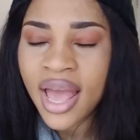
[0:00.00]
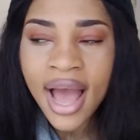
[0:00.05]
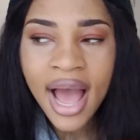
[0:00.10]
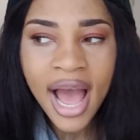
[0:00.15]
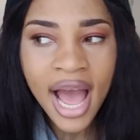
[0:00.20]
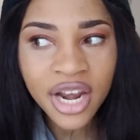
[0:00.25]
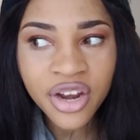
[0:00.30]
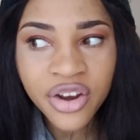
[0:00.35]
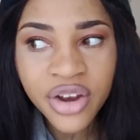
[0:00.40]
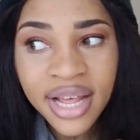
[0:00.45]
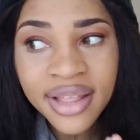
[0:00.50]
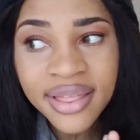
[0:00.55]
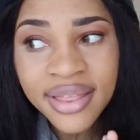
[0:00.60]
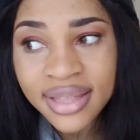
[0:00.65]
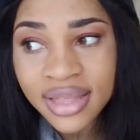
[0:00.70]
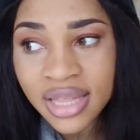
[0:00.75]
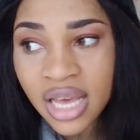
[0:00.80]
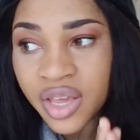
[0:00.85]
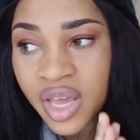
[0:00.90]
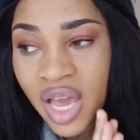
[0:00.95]
Another
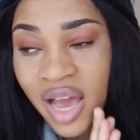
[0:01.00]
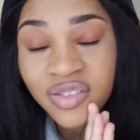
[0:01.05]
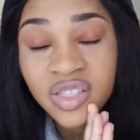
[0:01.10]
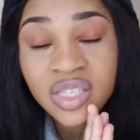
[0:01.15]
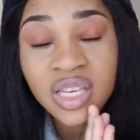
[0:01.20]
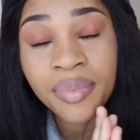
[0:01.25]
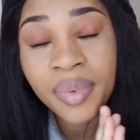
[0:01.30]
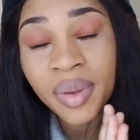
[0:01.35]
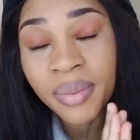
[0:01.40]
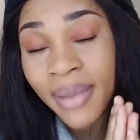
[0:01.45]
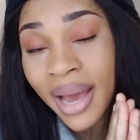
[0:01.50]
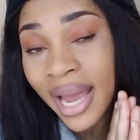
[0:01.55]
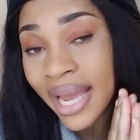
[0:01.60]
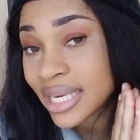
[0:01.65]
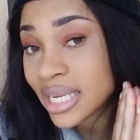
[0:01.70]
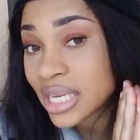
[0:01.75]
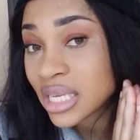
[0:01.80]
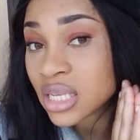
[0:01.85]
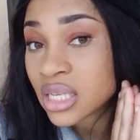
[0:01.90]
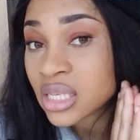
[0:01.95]
thing that you have to keep in
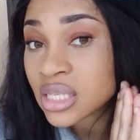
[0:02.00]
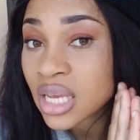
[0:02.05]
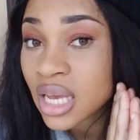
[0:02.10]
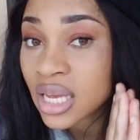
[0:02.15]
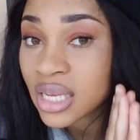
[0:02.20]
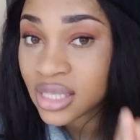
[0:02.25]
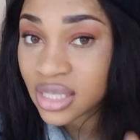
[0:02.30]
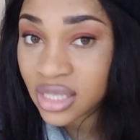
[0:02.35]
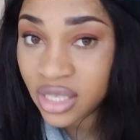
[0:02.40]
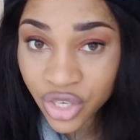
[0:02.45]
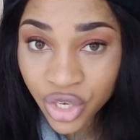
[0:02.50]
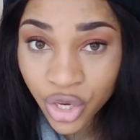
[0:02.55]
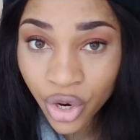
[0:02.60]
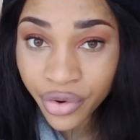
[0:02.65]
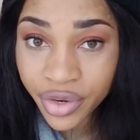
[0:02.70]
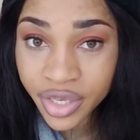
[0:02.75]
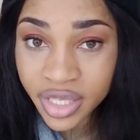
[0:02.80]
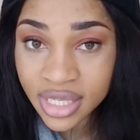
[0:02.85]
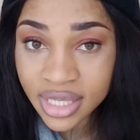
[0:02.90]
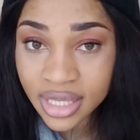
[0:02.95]
mind is
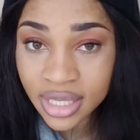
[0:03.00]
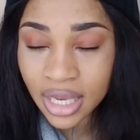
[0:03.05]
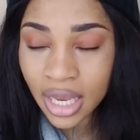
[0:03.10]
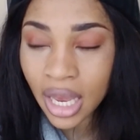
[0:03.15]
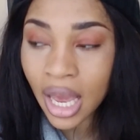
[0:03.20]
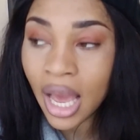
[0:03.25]
security.